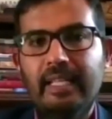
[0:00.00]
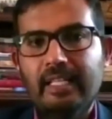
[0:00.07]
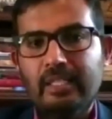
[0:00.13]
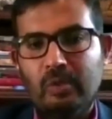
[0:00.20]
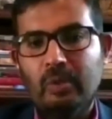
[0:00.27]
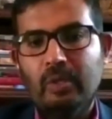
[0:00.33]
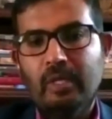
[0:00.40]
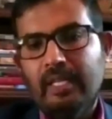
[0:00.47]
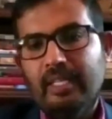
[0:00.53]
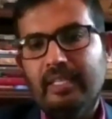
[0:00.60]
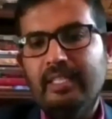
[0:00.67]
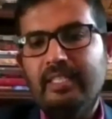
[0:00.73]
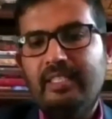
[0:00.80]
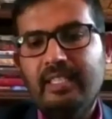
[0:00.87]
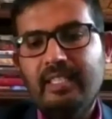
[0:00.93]
So
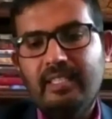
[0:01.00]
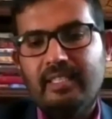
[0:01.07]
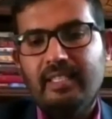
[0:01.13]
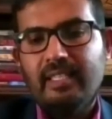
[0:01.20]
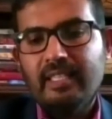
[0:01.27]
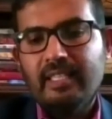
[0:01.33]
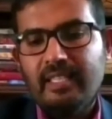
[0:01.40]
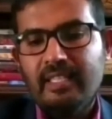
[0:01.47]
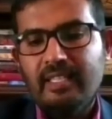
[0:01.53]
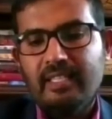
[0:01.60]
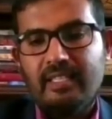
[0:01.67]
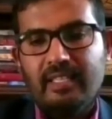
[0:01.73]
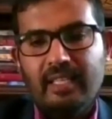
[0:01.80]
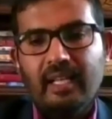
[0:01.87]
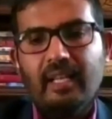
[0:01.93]
this is
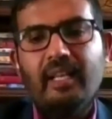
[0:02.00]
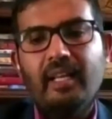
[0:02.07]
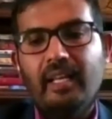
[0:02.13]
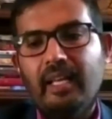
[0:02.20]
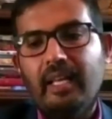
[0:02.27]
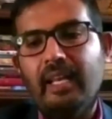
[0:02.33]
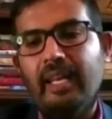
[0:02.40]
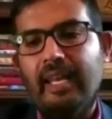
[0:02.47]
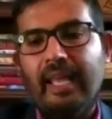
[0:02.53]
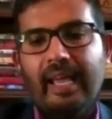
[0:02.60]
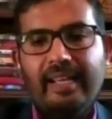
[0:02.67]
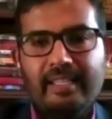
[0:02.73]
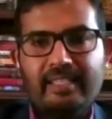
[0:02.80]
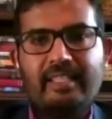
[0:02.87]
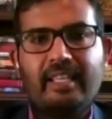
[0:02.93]
the
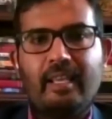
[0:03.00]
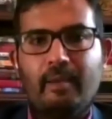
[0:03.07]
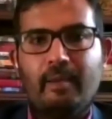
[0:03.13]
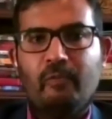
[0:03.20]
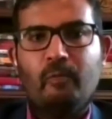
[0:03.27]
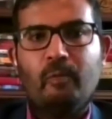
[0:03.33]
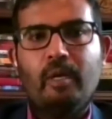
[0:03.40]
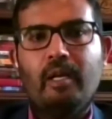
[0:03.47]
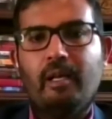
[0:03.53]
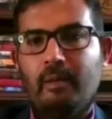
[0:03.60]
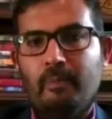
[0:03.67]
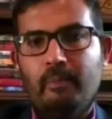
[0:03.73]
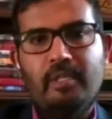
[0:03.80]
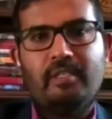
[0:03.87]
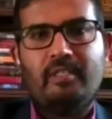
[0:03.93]
landscape
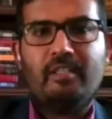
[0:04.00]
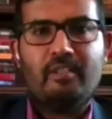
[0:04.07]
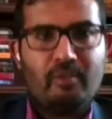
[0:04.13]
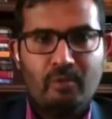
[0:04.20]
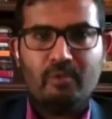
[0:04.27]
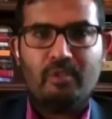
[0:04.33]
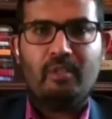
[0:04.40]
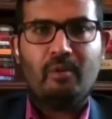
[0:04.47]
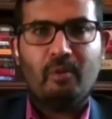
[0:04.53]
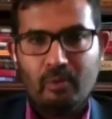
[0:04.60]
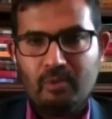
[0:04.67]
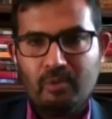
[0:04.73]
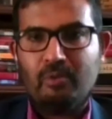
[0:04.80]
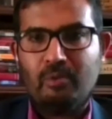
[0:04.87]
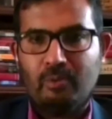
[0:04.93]
business user
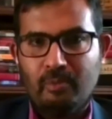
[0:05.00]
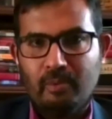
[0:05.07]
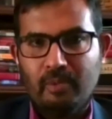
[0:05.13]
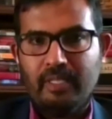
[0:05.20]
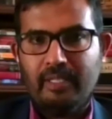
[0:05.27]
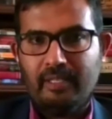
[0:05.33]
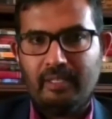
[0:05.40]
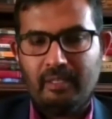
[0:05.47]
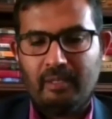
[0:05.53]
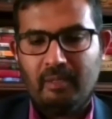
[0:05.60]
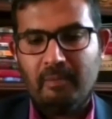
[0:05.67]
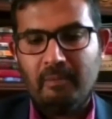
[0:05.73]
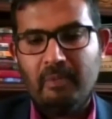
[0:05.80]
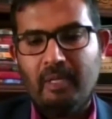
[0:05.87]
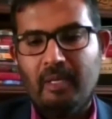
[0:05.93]
goes through, right?